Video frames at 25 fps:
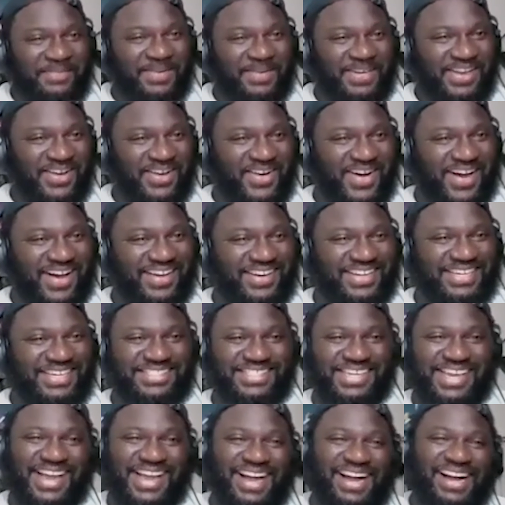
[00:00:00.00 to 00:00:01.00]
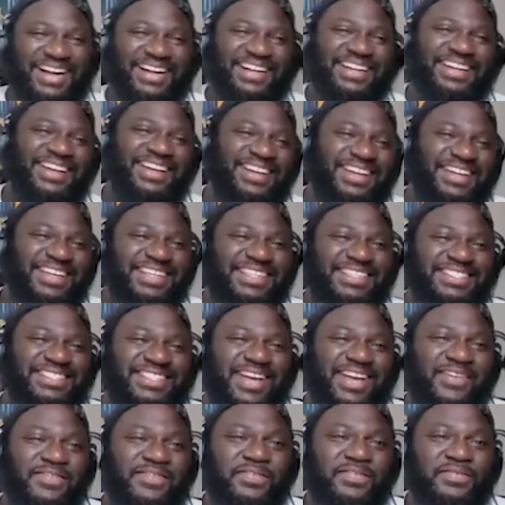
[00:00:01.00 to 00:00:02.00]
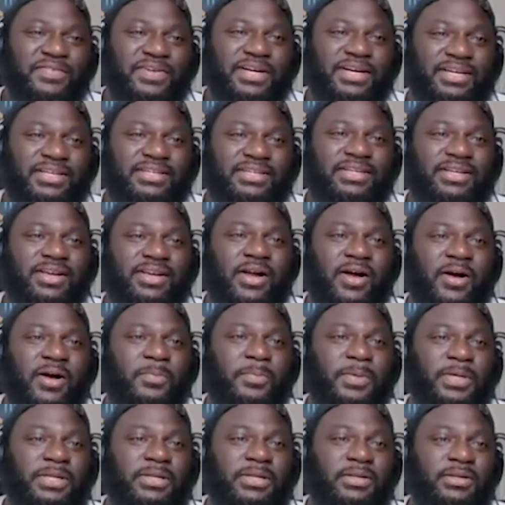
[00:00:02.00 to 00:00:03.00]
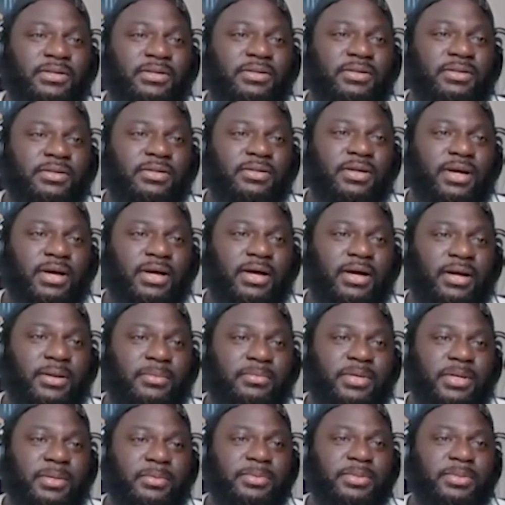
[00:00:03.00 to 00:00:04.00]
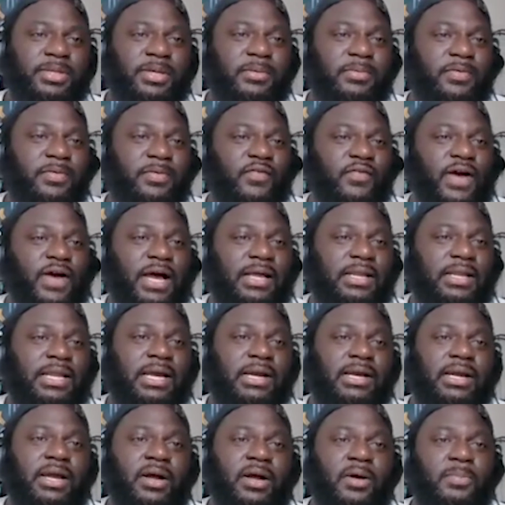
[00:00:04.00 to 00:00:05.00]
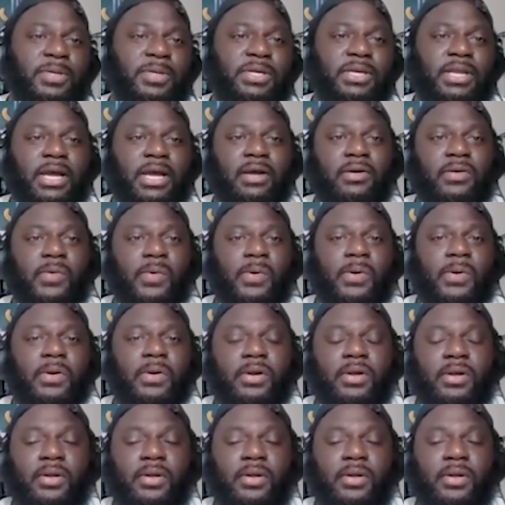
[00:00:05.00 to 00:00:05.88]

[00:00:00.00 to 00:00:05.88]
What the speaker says: know all this. Nah, it's off of the Komen, www.5.komen.org.